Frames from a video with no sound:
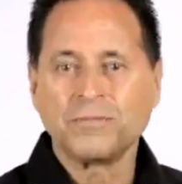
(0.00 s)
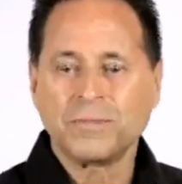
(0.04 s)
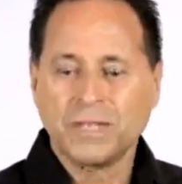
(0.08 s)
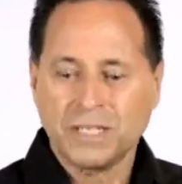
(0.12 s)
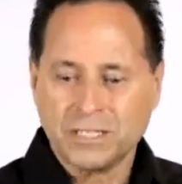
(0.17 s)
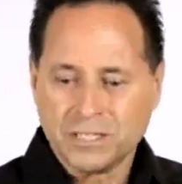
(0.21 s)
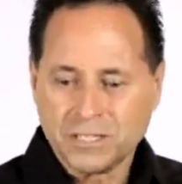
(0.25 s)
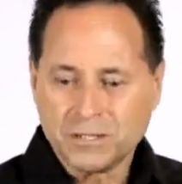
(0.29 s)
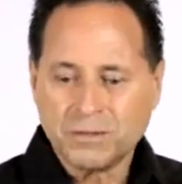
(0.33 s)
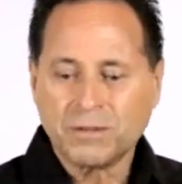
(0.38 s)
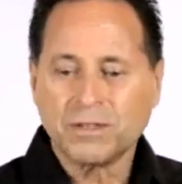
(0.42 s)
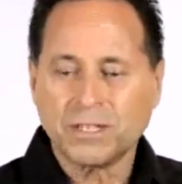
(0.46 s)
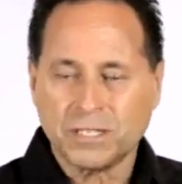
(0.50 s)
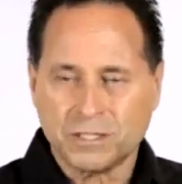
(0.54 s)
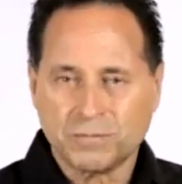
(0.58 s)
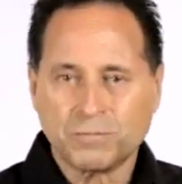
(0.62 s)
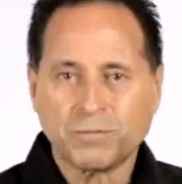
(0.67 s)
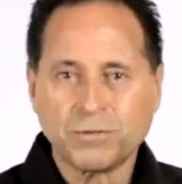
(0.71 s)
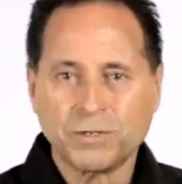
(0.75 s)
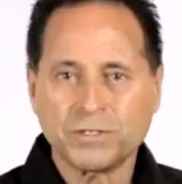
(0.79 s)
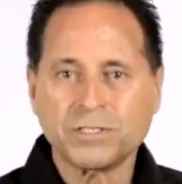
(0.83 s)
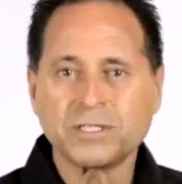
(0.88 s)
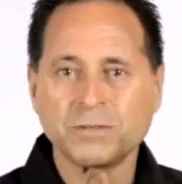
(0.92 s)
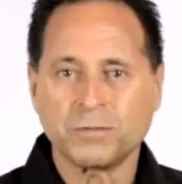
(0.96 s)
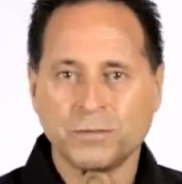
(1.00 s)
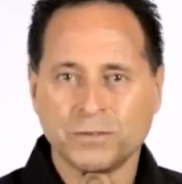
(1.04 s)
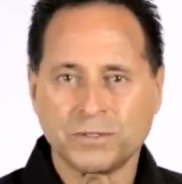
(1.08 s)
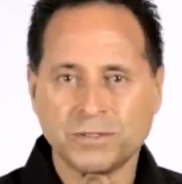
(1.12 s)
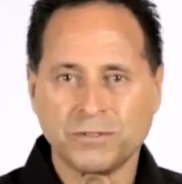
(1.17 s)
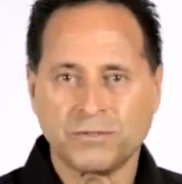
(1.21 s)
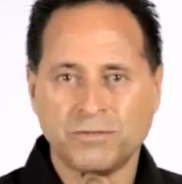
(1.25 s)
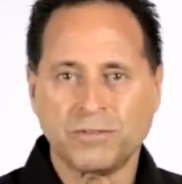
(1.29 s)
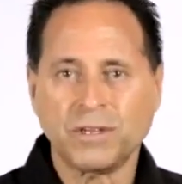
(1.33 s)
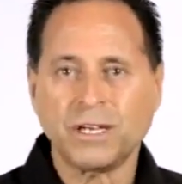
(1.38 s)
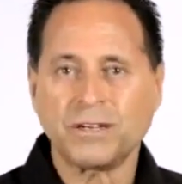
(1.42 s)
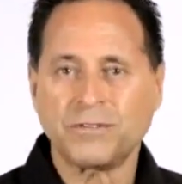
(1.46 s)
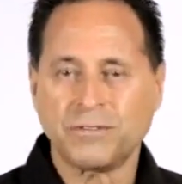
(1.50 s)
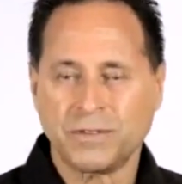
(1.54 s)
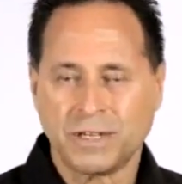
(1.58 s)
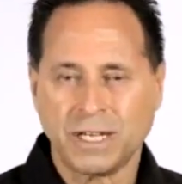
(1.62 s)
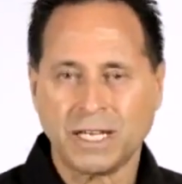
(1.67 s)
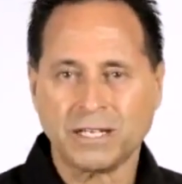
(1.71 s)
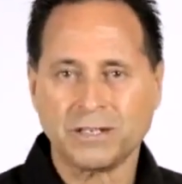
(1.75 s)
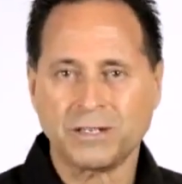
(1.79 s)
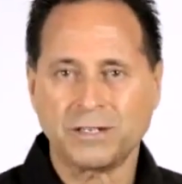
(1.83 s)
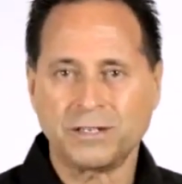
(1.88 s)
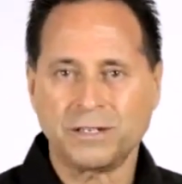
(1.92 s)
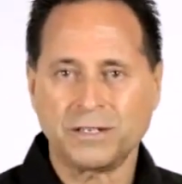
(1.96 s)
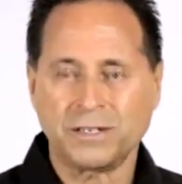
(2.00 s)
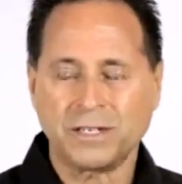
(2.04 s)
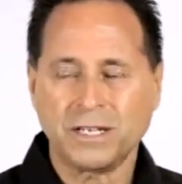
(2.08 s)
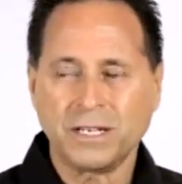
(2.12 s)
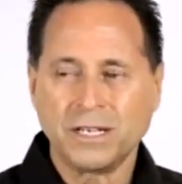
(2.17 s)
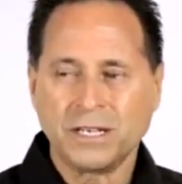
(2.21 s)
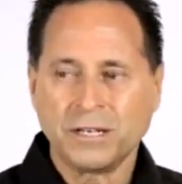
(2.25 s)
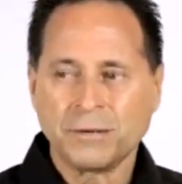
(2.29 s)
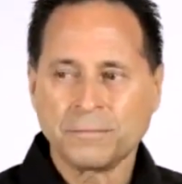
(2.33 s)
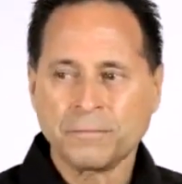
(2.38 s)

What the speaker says: these principles of life that I learned.